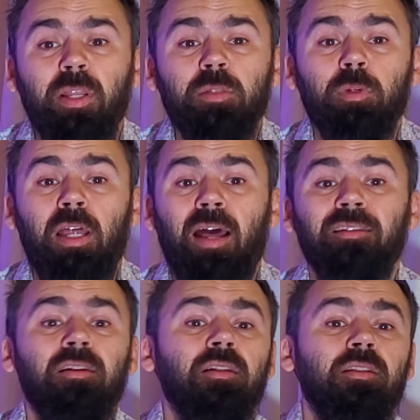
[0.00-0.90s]
placement
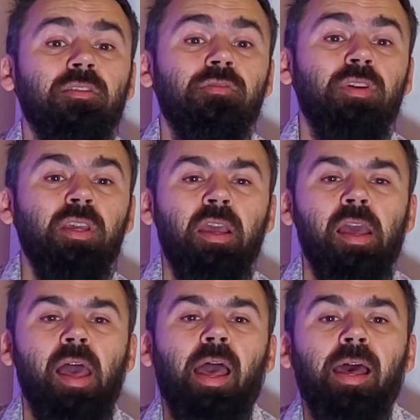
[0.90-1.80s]
under a T V
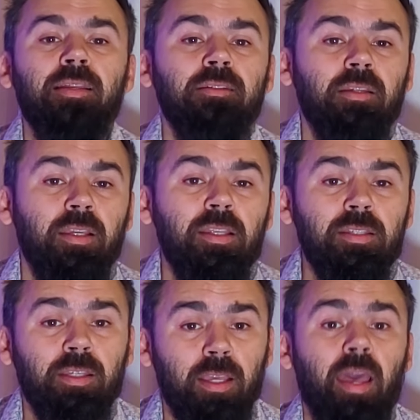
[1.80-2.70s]
as
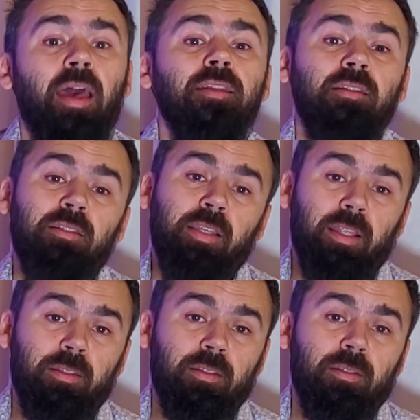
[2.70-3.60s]
easy as it
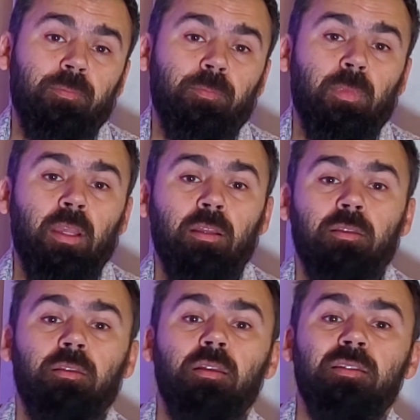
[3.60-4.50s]
gets.
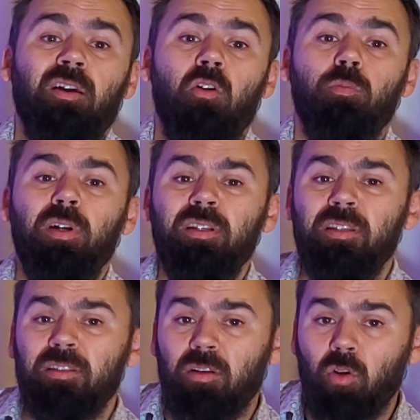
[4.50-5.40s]
The soundbar
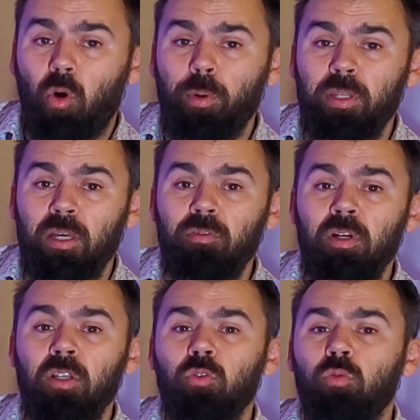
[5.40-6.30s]
is low enough
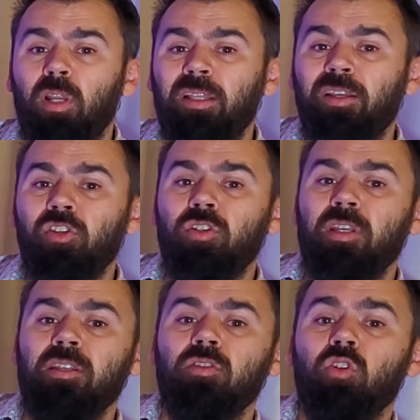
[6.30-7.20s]
to let the
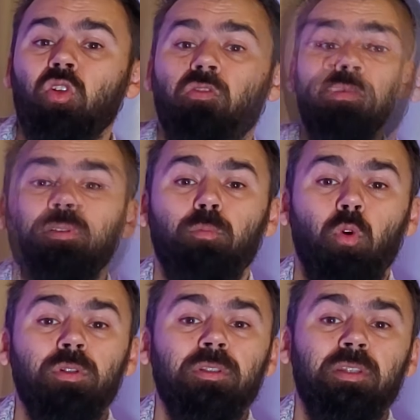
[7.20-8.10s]
sensors of
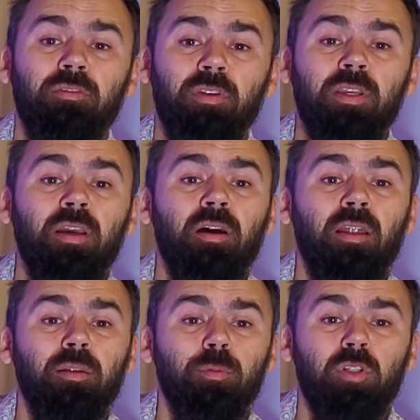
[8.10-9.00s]
most T V
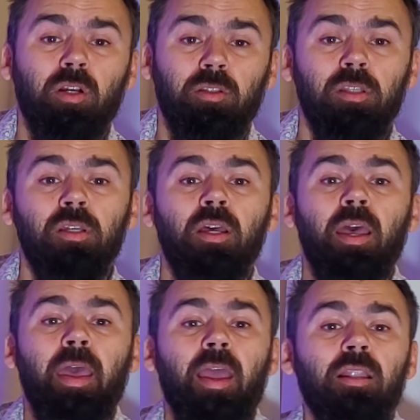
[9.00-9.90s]
unobstructed,
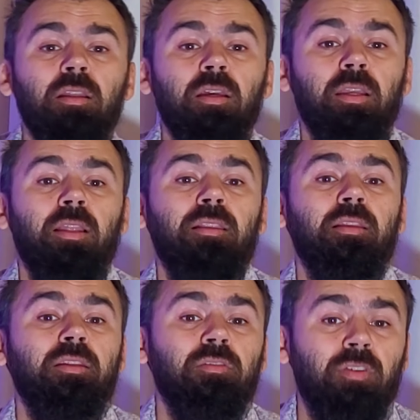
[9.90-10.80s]
and it
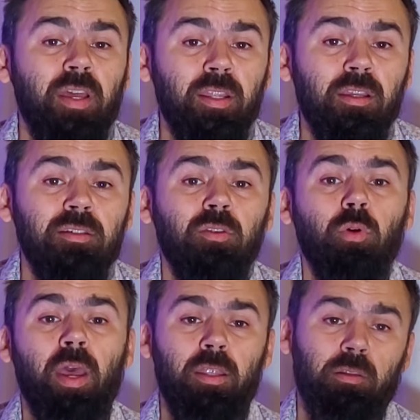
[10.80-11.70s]
is very easy to
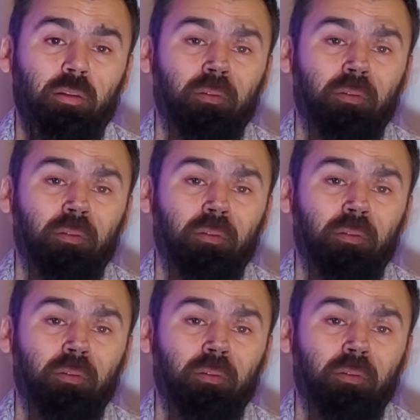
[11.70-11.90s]
handle.